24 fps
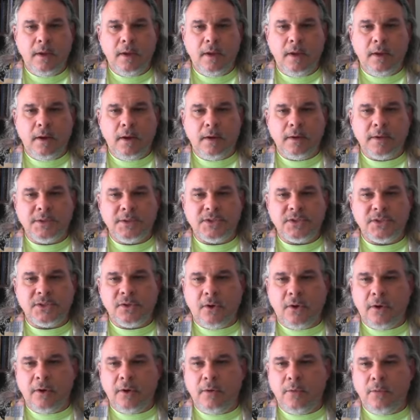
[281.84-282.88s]
And I'm going to
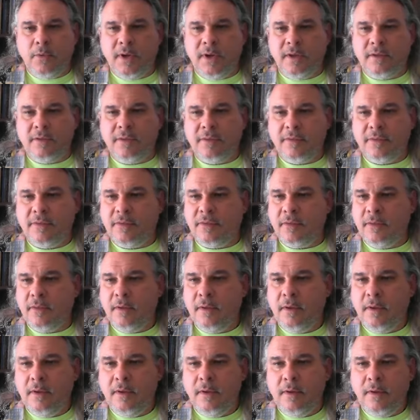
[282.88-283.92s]
start with
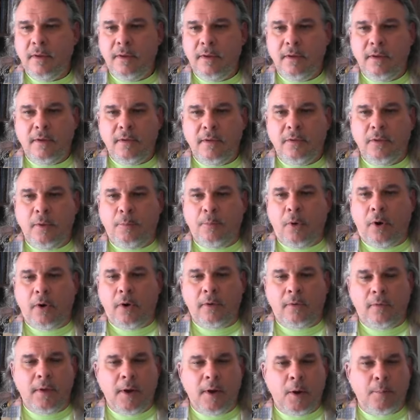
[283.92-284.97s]
the
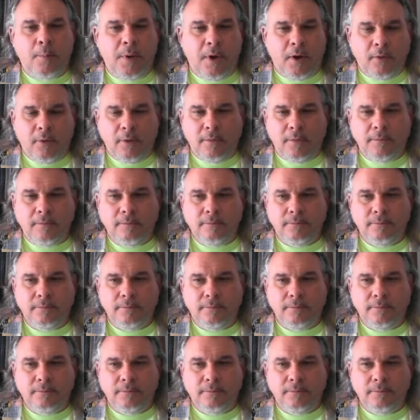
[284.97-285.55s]
Baudelaire poem,